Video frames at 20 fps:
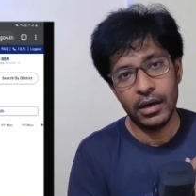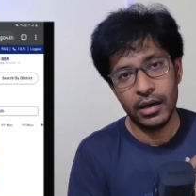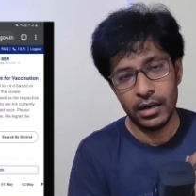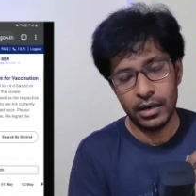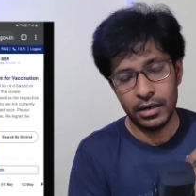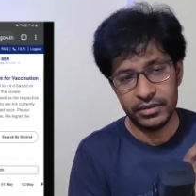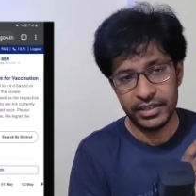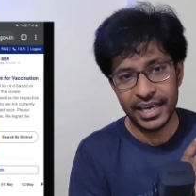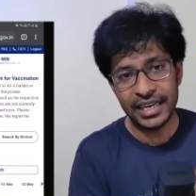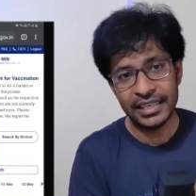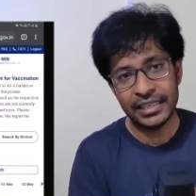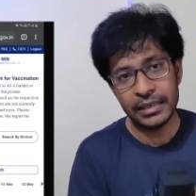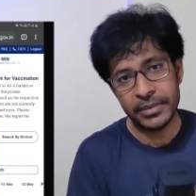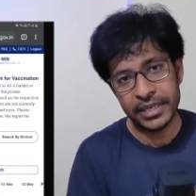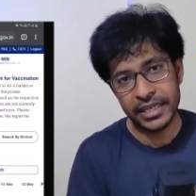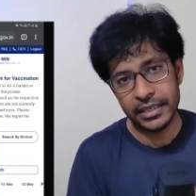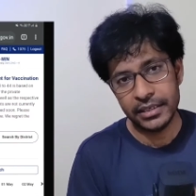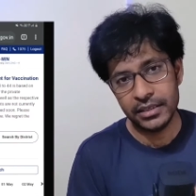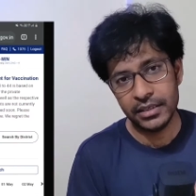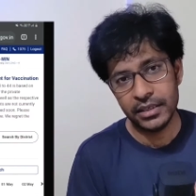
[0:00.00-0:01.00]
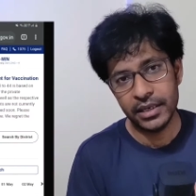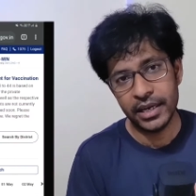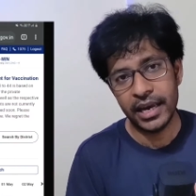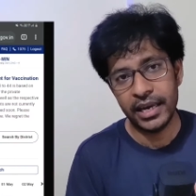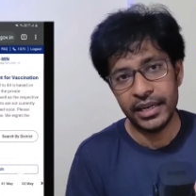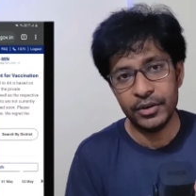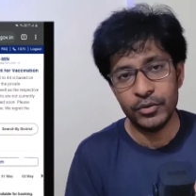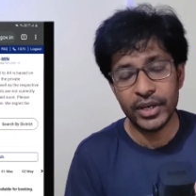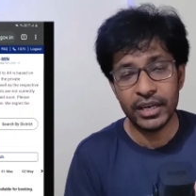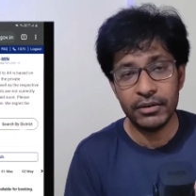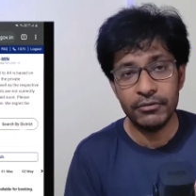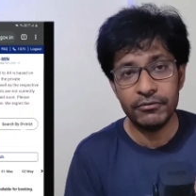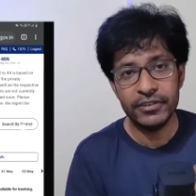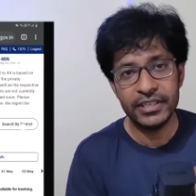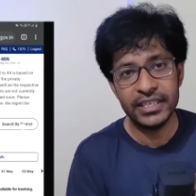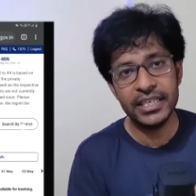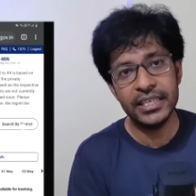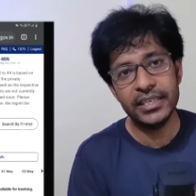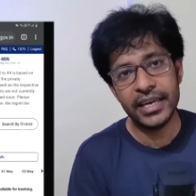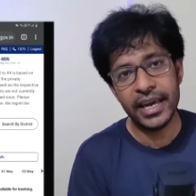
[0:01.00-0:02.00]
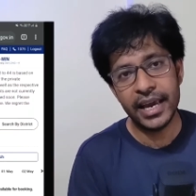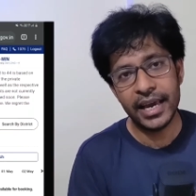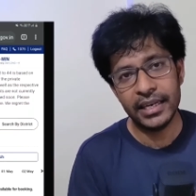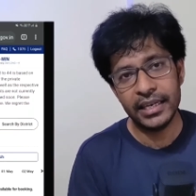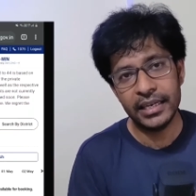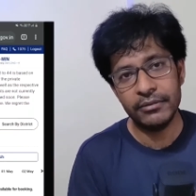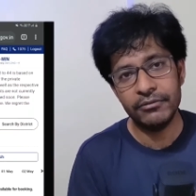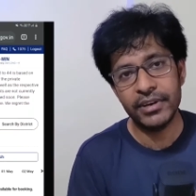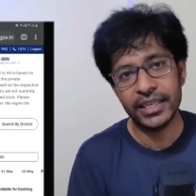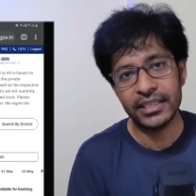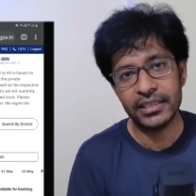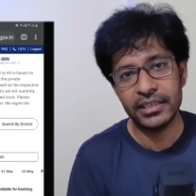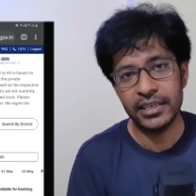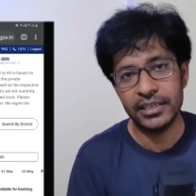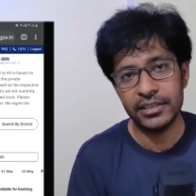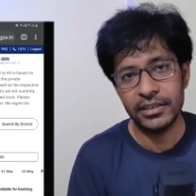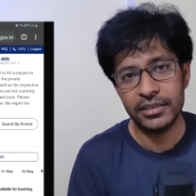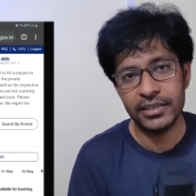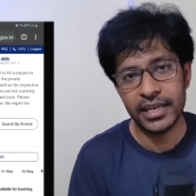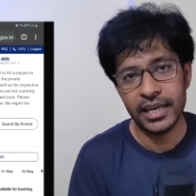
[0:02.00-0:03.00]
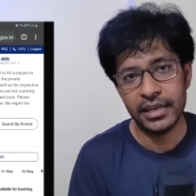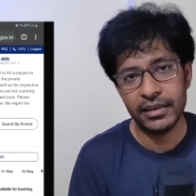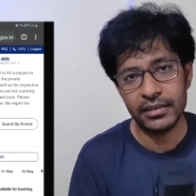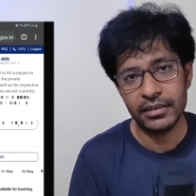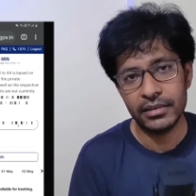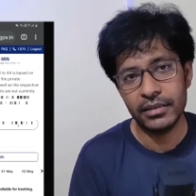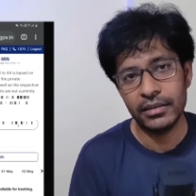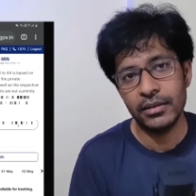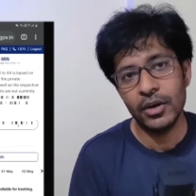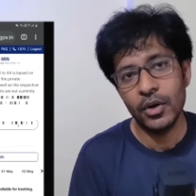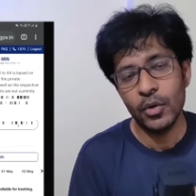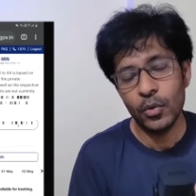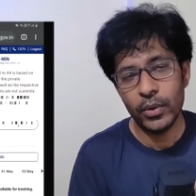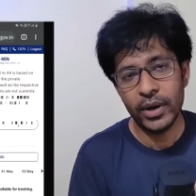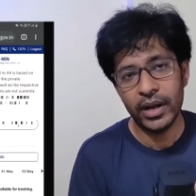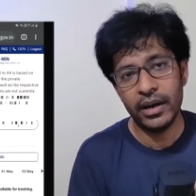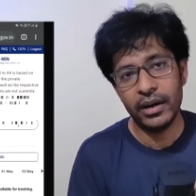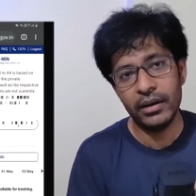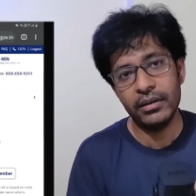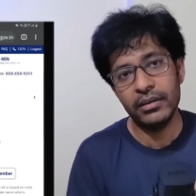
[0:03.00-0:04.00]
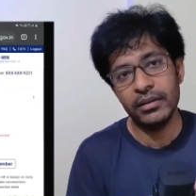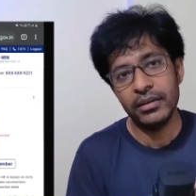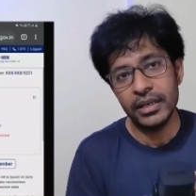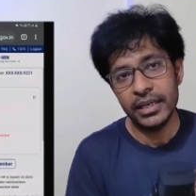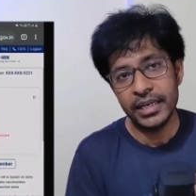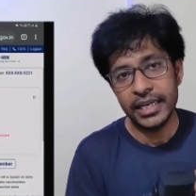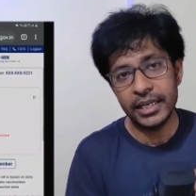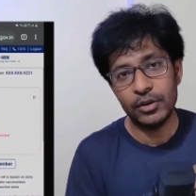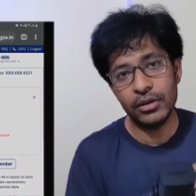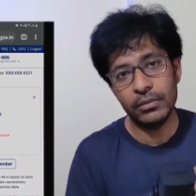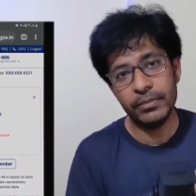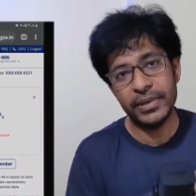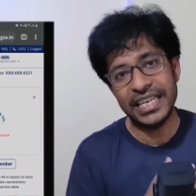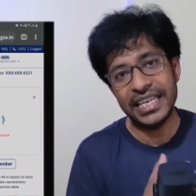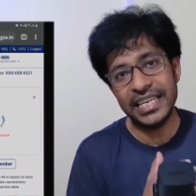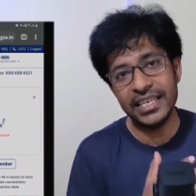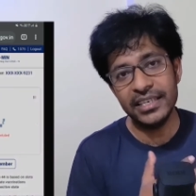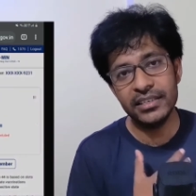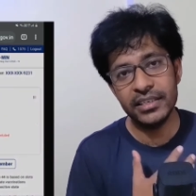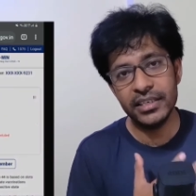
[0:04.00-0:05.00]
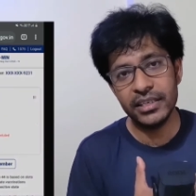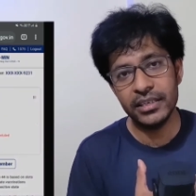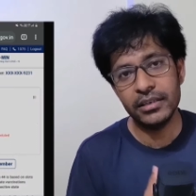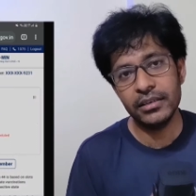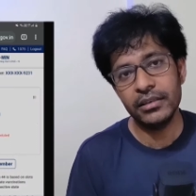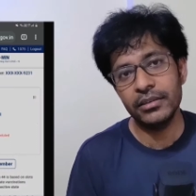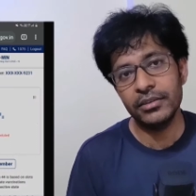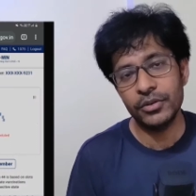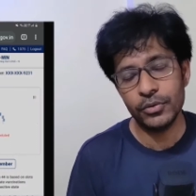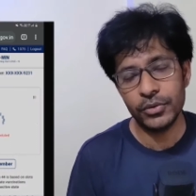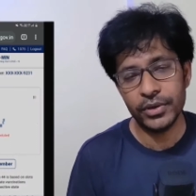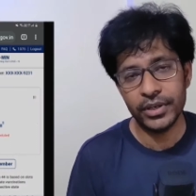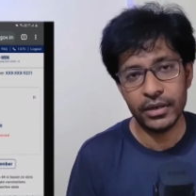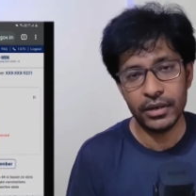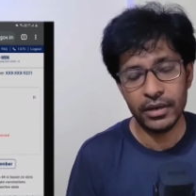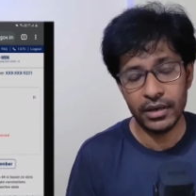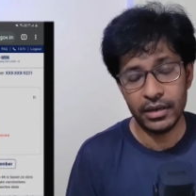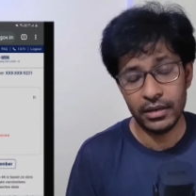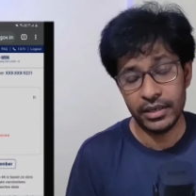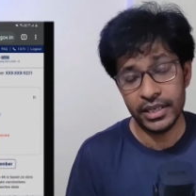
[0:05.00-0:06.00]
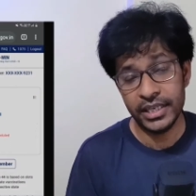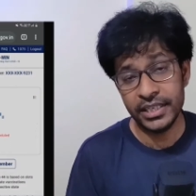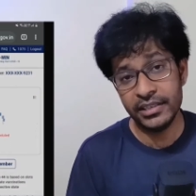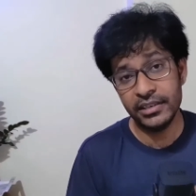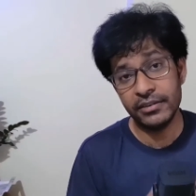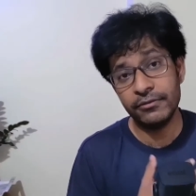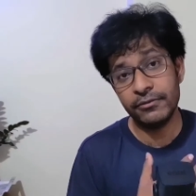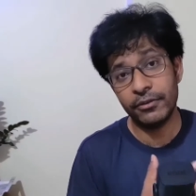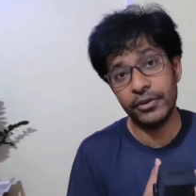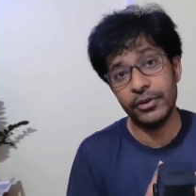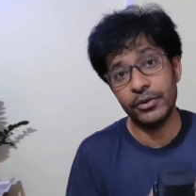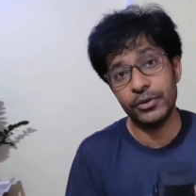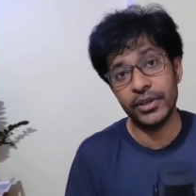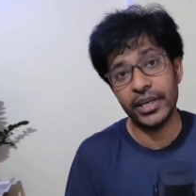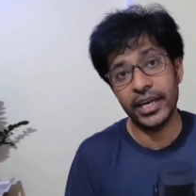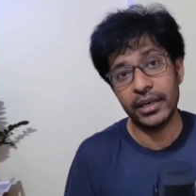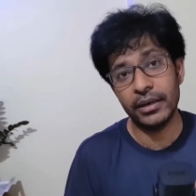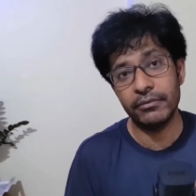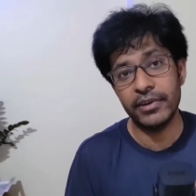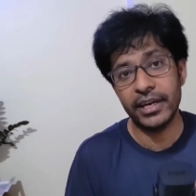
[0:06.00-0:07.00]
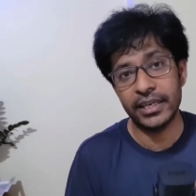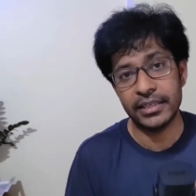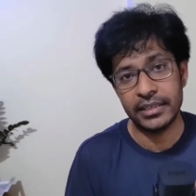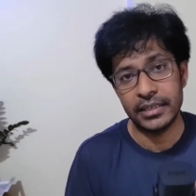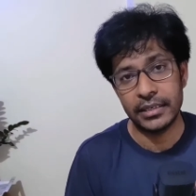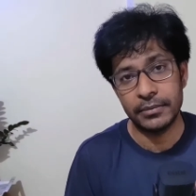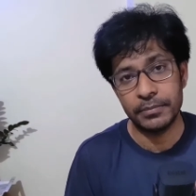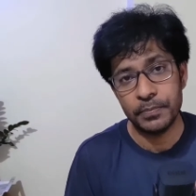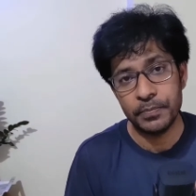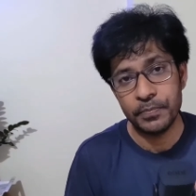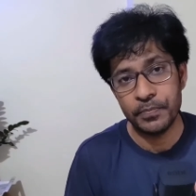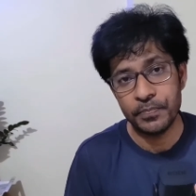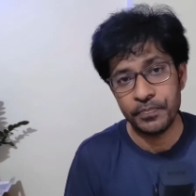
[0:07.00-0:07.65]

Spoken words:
database, and you can visit any vaccination center where it will be easier for you to get a vaccine.